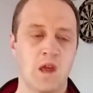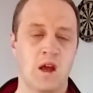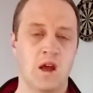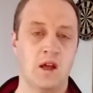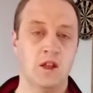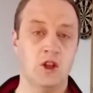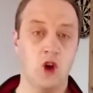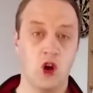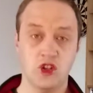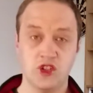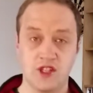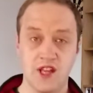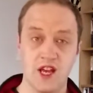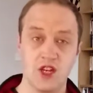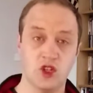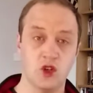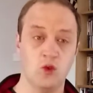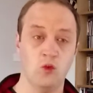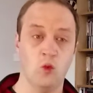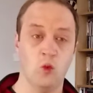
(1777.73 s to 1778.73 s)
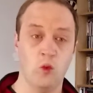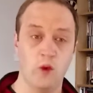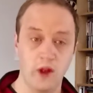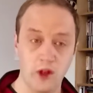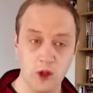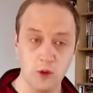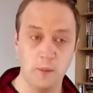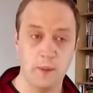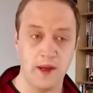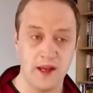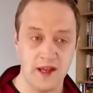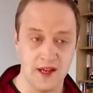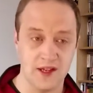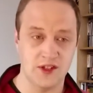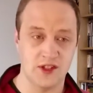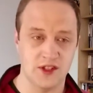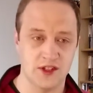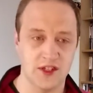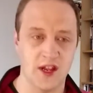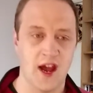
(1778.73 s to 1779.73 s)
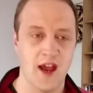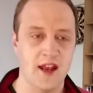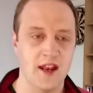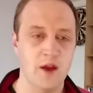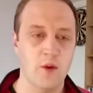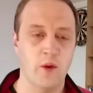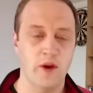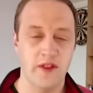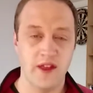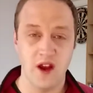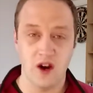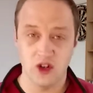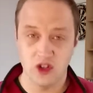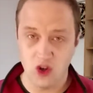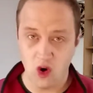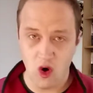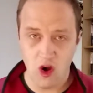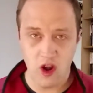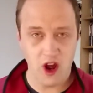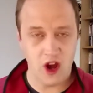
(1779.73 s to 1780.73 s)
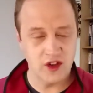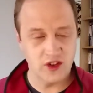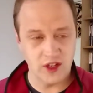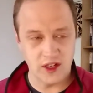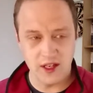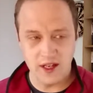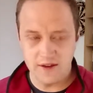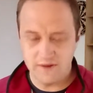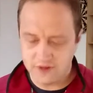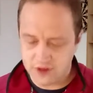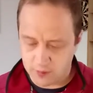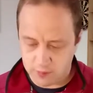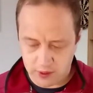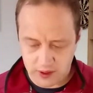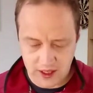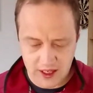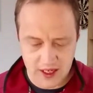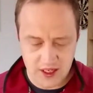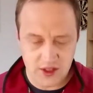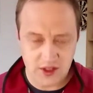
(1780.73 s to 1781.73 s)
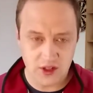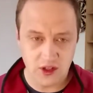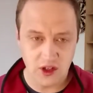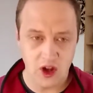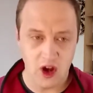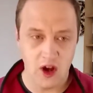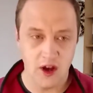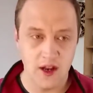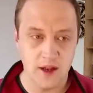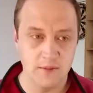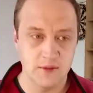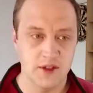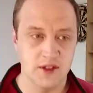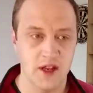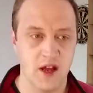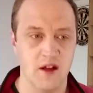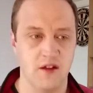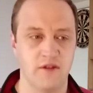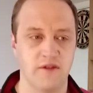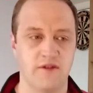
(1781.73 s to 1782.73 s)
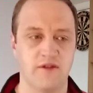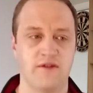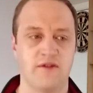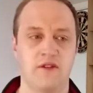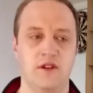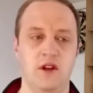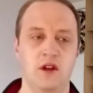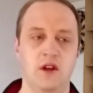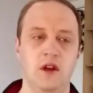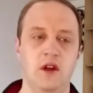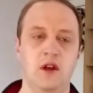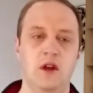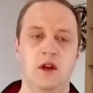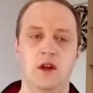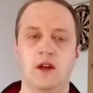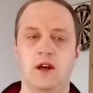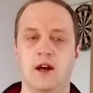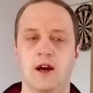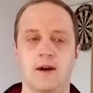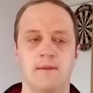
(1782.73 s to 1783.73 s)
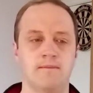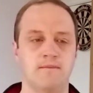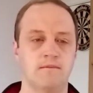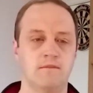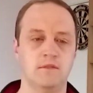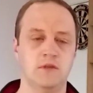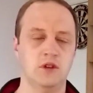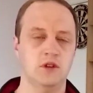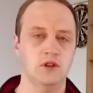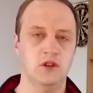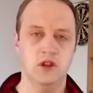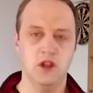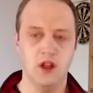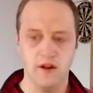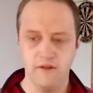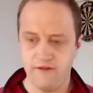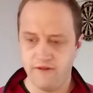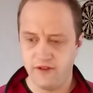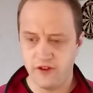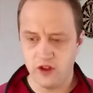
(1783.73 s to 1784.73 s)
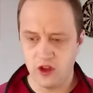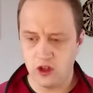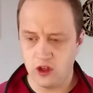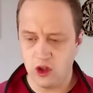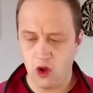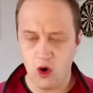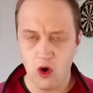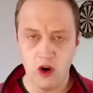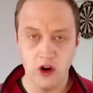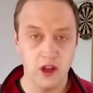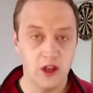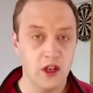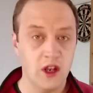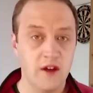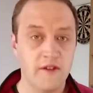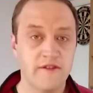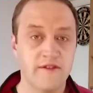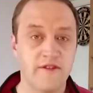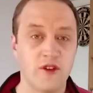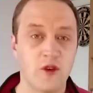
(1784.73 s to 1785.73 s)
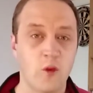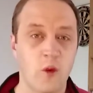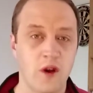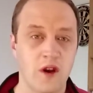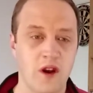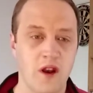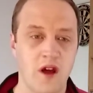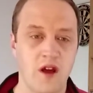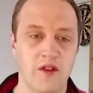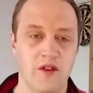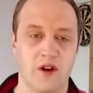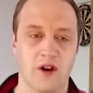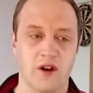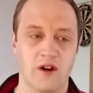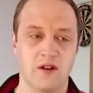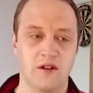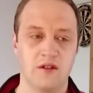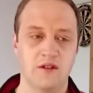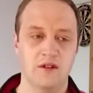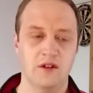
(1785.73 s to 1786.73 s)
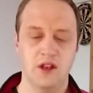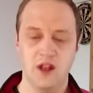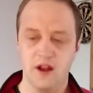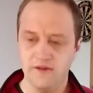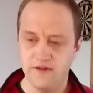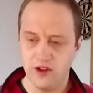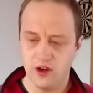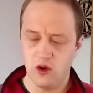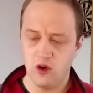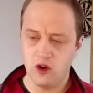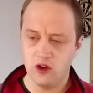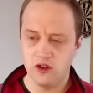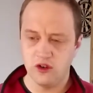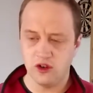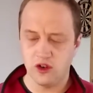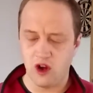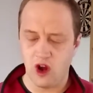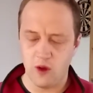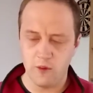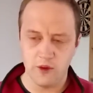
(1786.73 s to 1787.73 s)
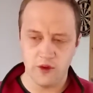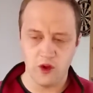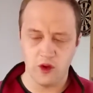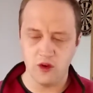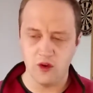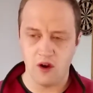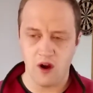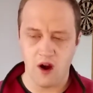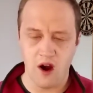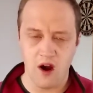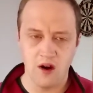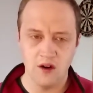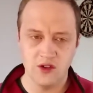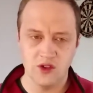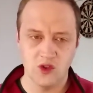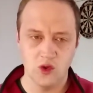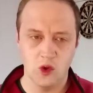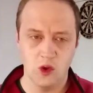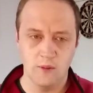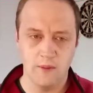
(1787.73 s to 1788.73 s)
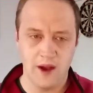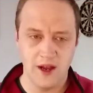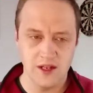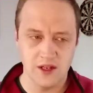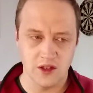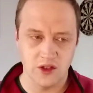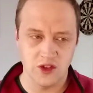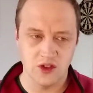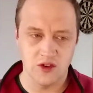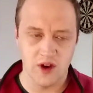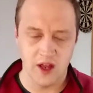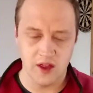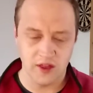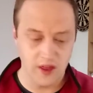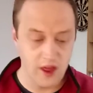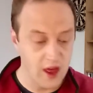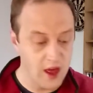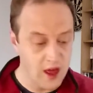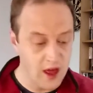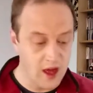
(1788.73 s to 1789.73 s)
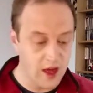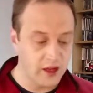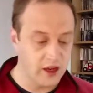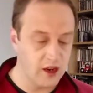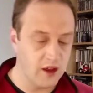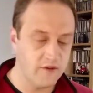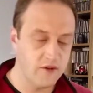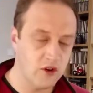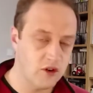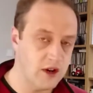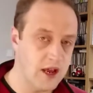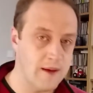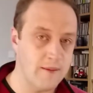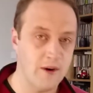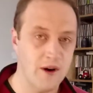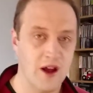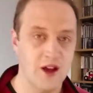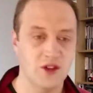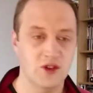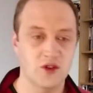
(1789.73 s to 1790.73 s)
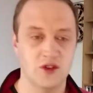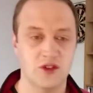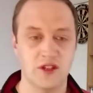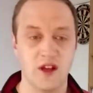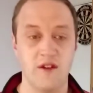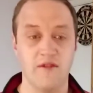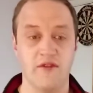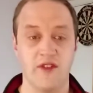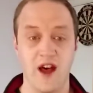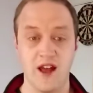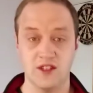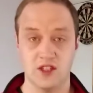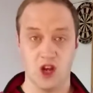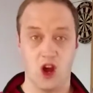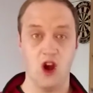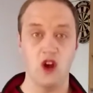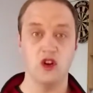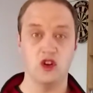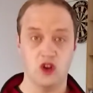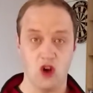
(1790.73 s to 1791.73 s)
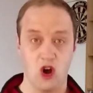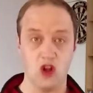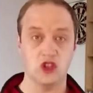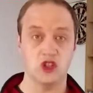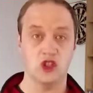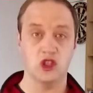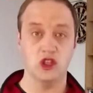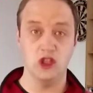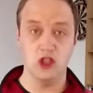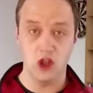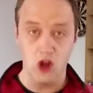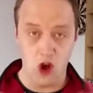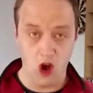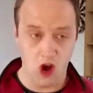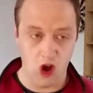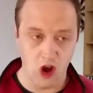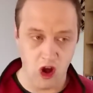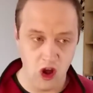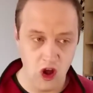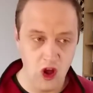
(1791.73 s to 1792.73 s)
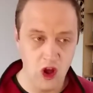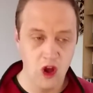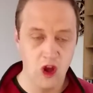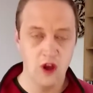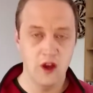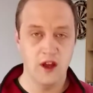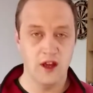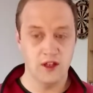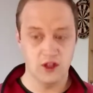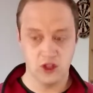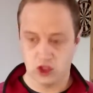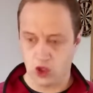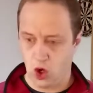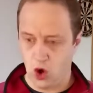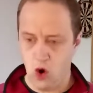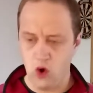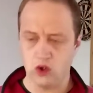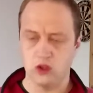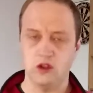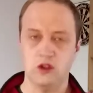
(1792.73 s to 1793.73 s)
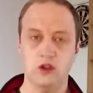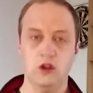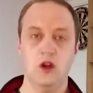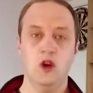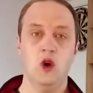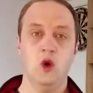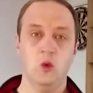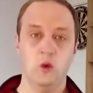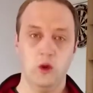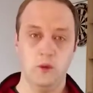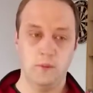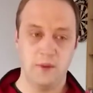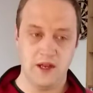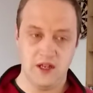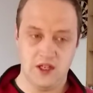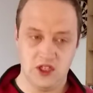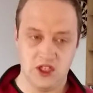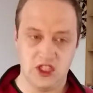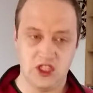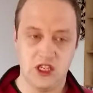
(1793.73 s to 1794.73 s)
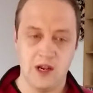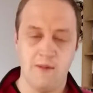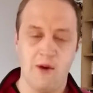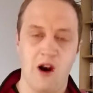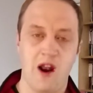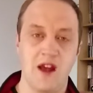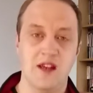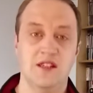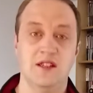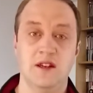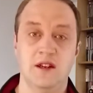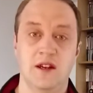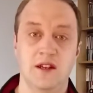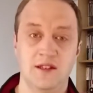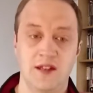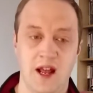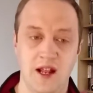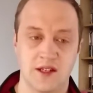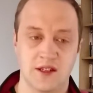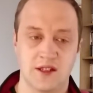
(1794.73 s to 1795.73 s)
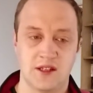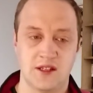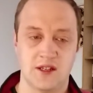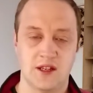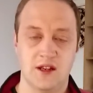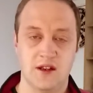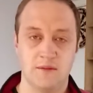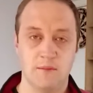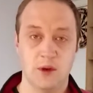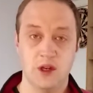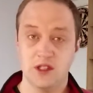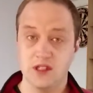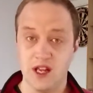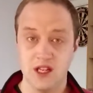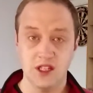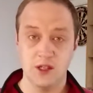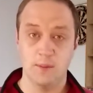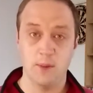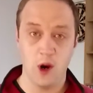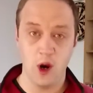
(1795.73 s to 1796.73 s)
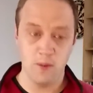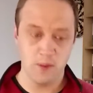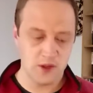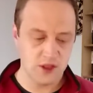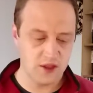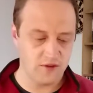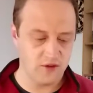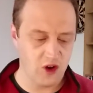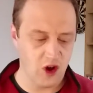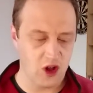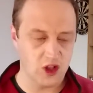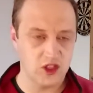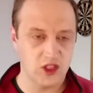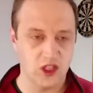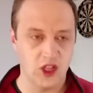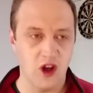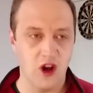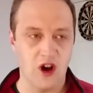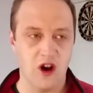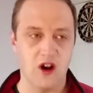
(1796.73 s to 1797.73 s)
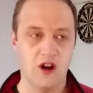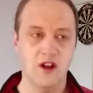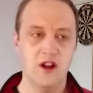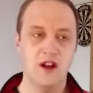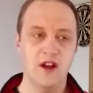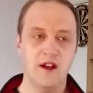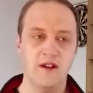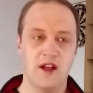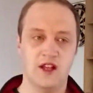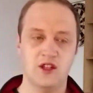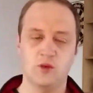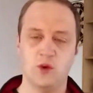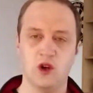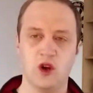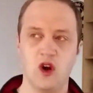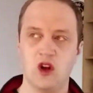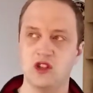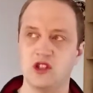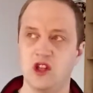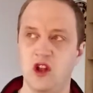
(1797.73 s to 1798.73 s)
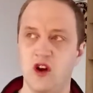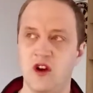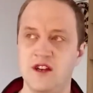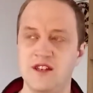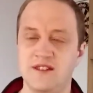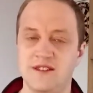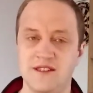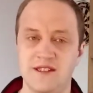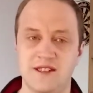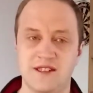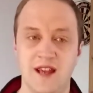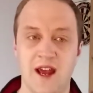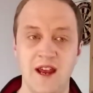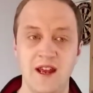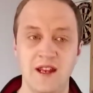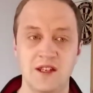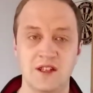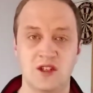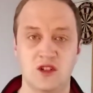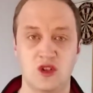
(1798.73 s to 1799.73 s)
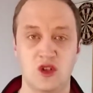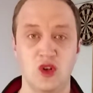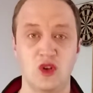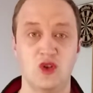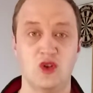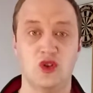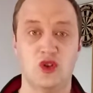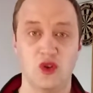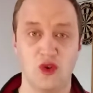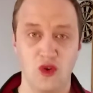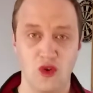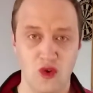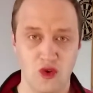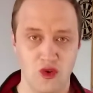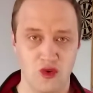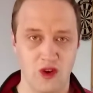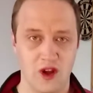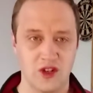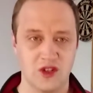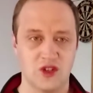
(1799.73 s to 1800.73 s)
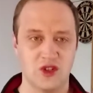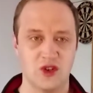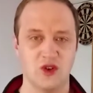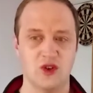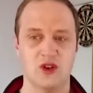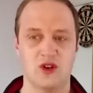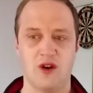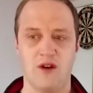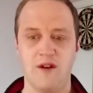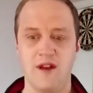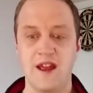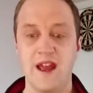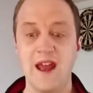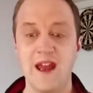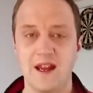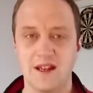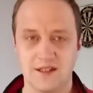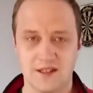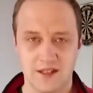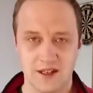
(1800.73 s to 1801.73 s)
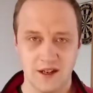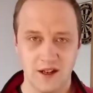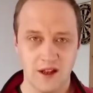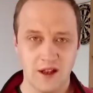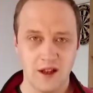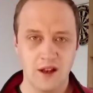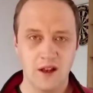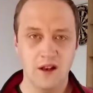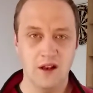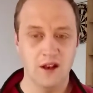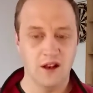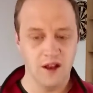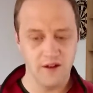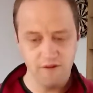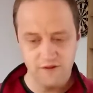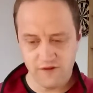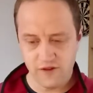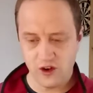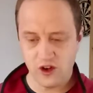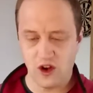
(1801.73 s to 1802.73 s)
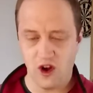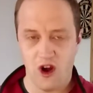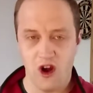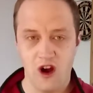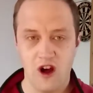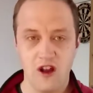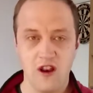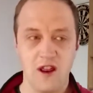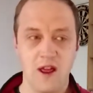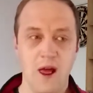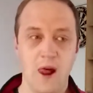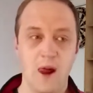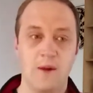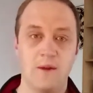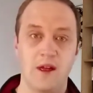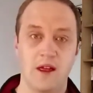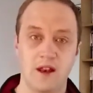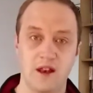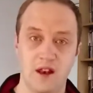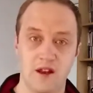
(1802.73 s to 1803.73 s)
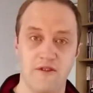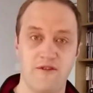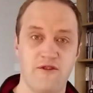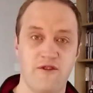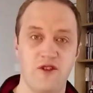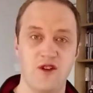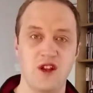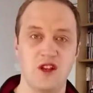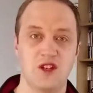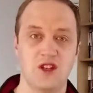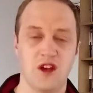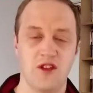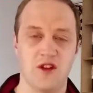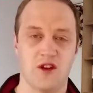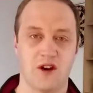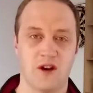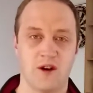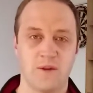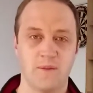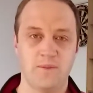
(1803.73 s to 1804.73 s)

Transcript: And God's nation will be a society where they are taught how to live to please God Himself. Um, love for the Lord and love for one another. Love the Lord your God with all your heart, soul, mind, and strength and love your neighbor as yourself. That's how God's law in total will be summarized and condensed because that's the purpose of God's law. That's what God's law is designed to do and to create love for God and love for each other.